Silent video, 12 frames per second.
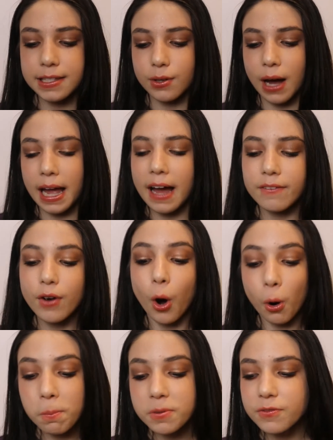so I have
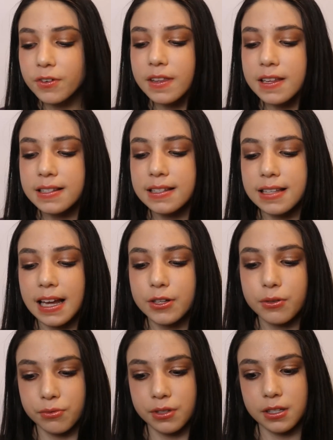hopes for this because I
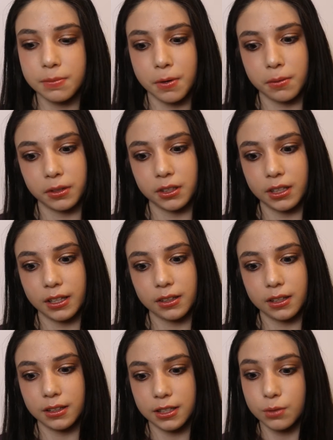use these probably like
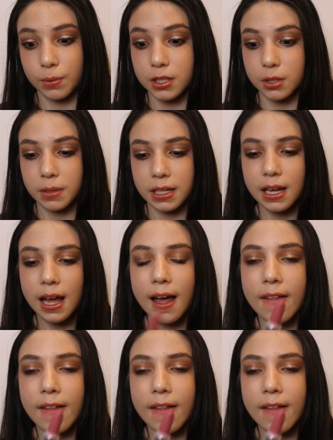at least once a week.